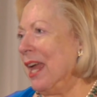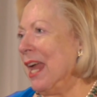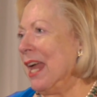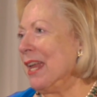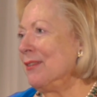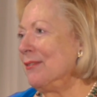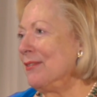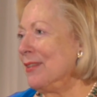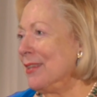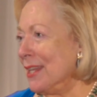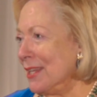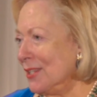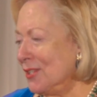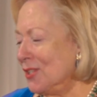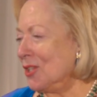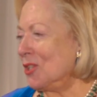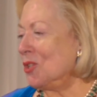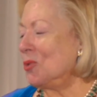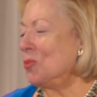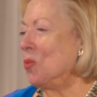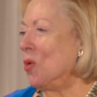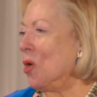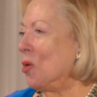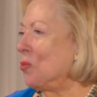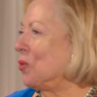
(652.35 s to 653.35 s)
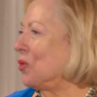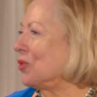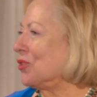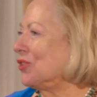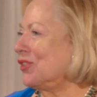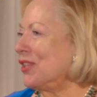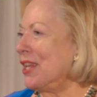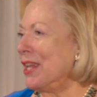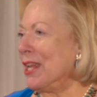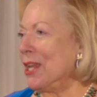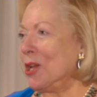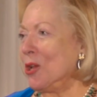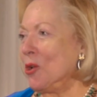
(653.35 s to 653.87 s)
And this is what we're
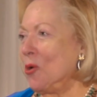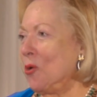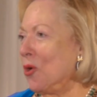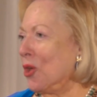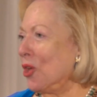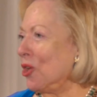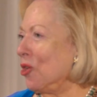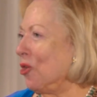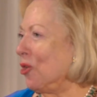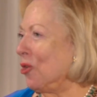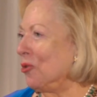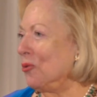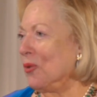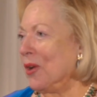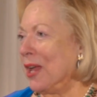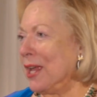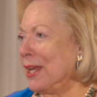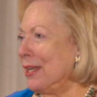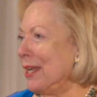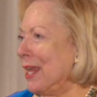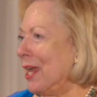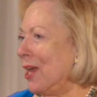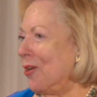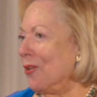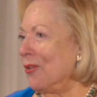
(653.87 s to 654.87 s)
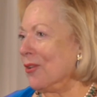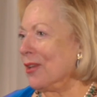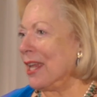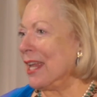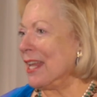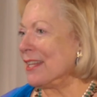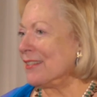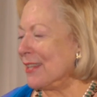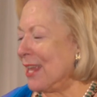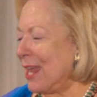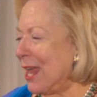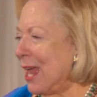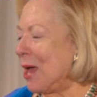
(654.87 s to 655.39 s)
seeing going on right now.
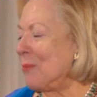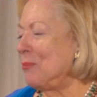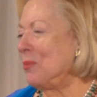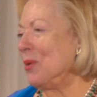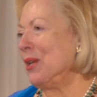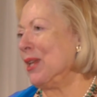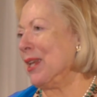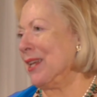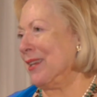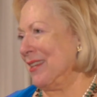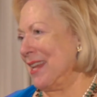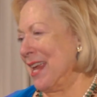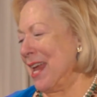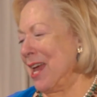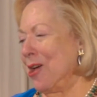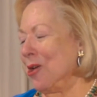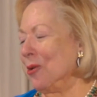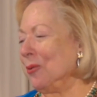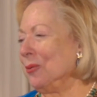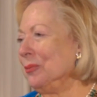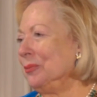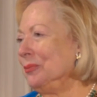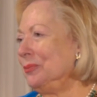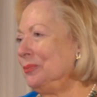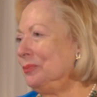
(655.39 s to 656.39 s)
It's happening now.